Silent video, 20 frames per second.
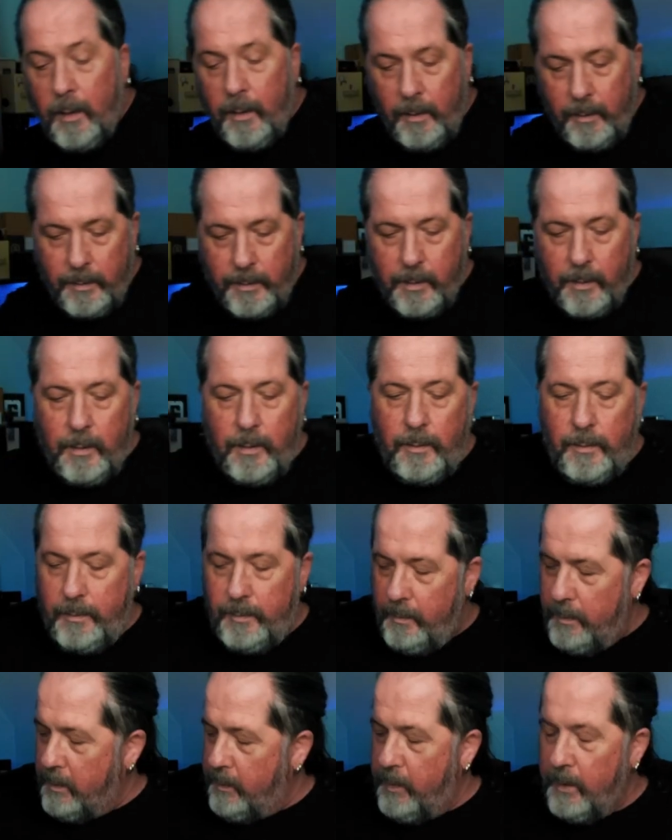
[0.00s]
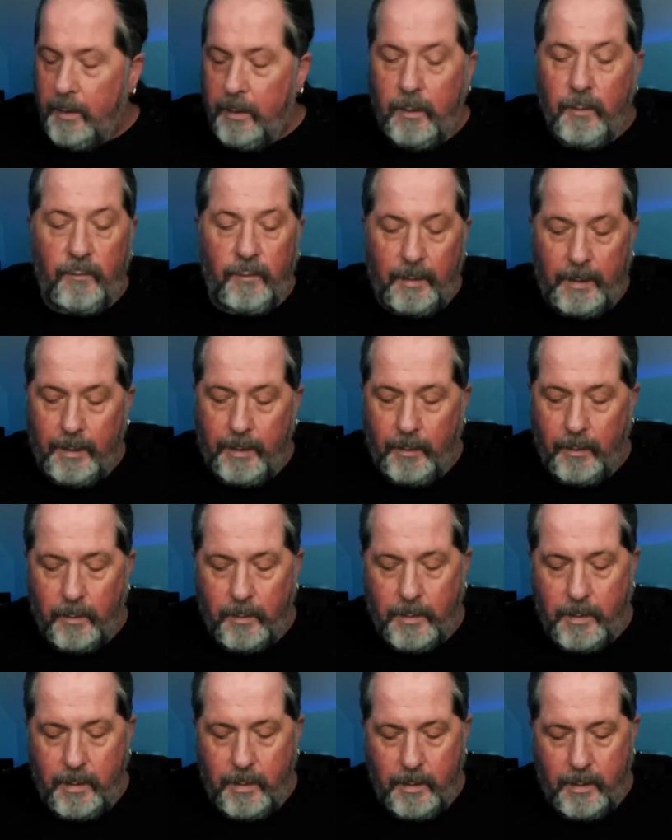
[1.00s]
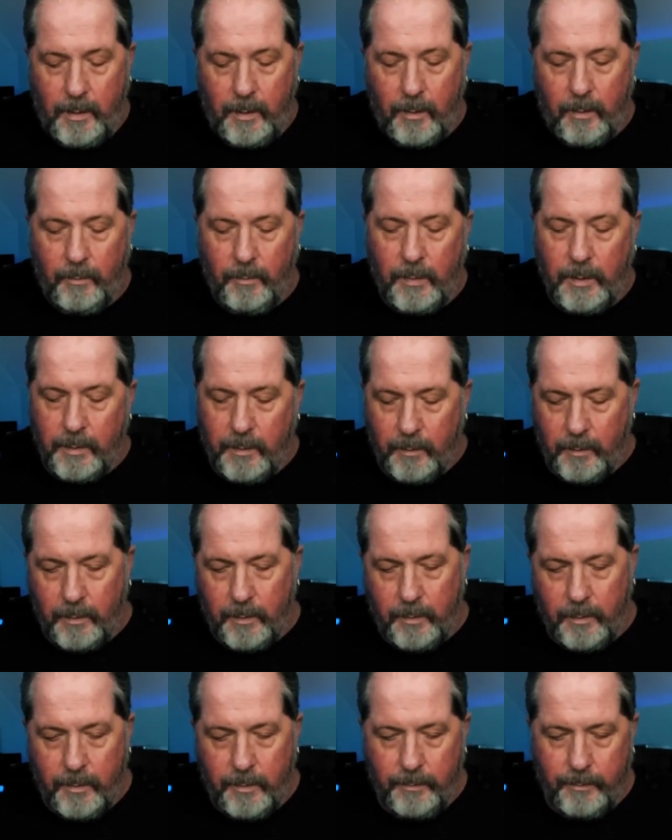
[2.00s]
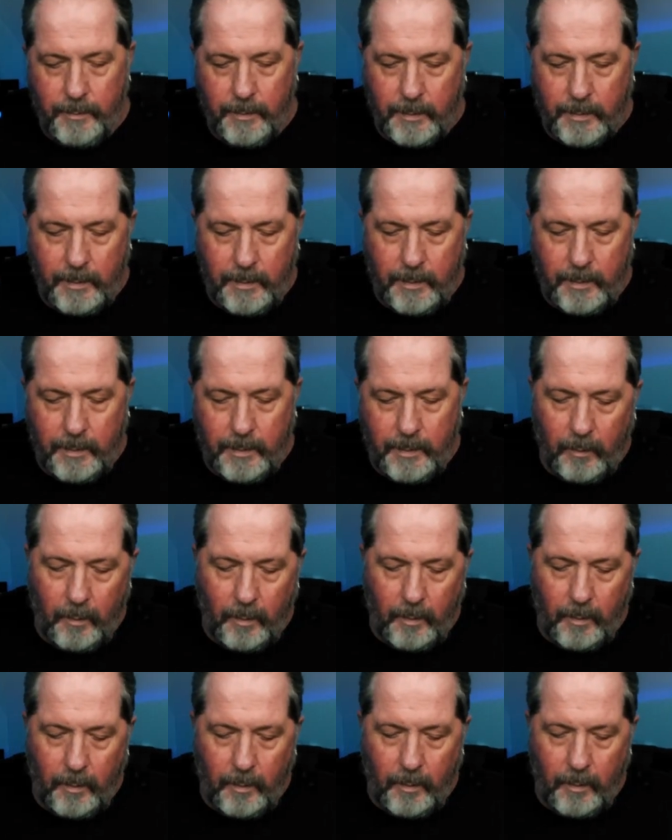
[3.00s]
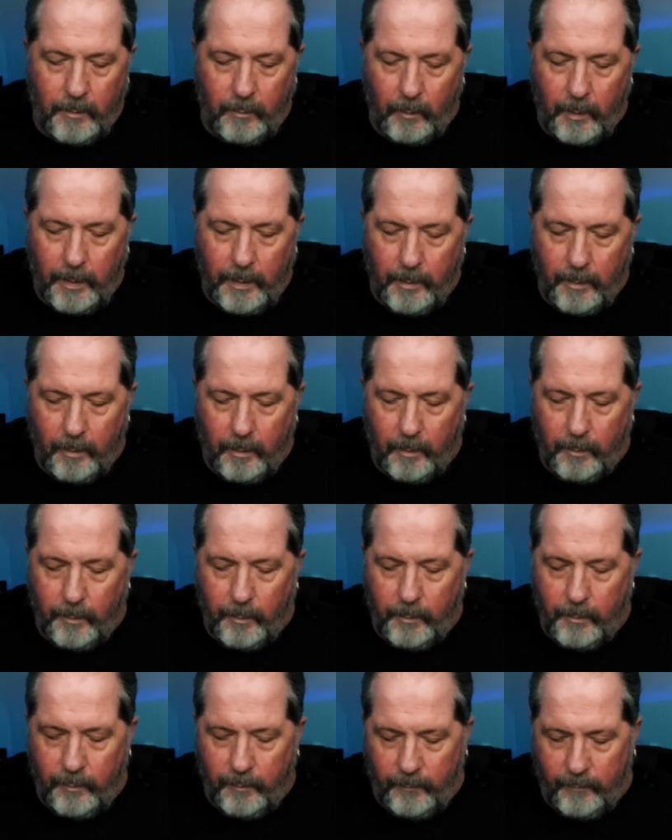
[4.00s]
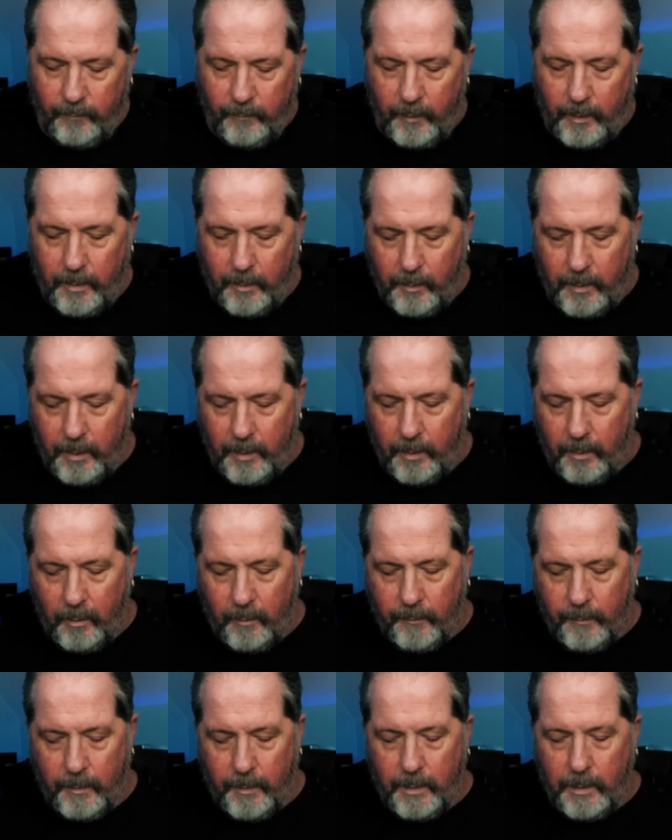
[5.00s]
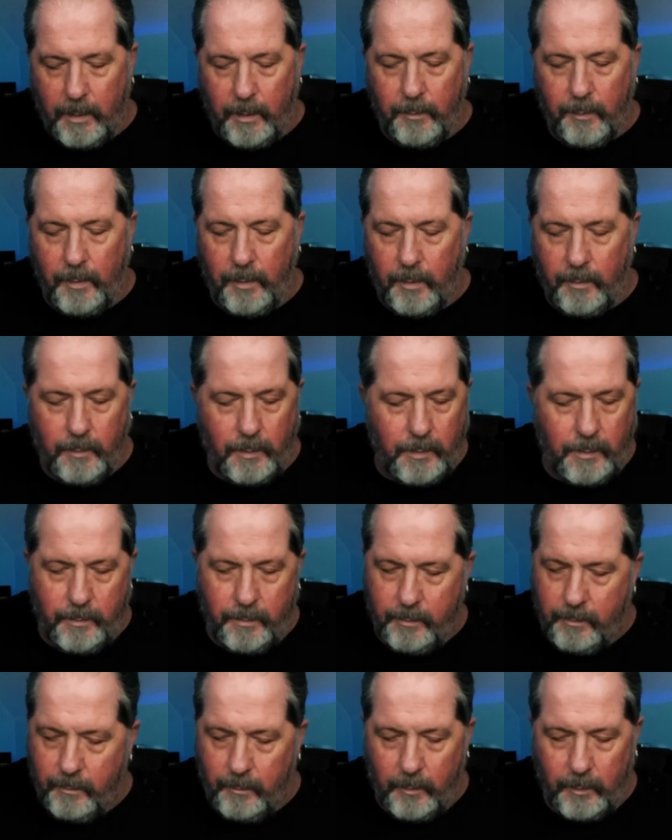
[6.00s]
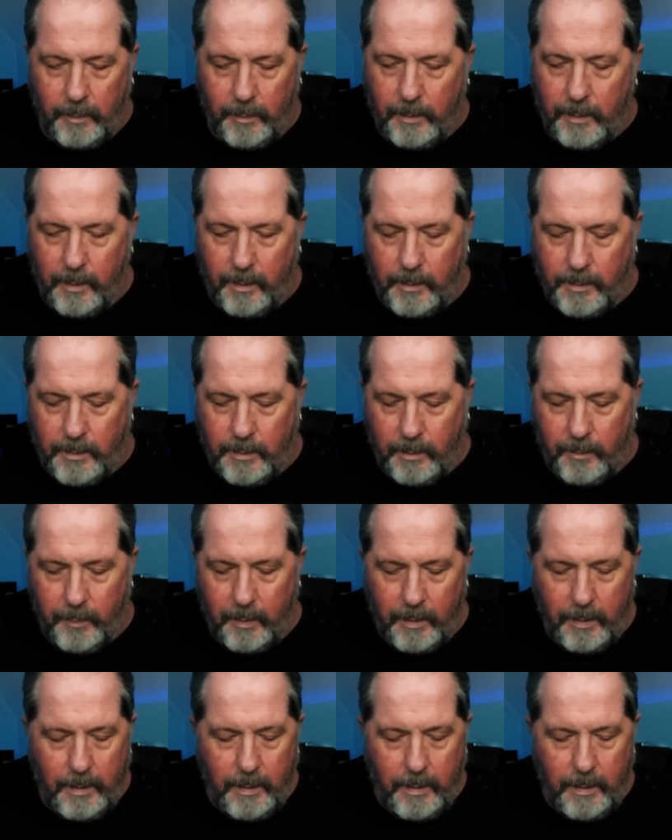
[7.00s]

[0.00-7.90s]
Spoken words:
Here's speaking of flankers, this came across my radar. A friend of mine offered it up, and it was really kind of cheap.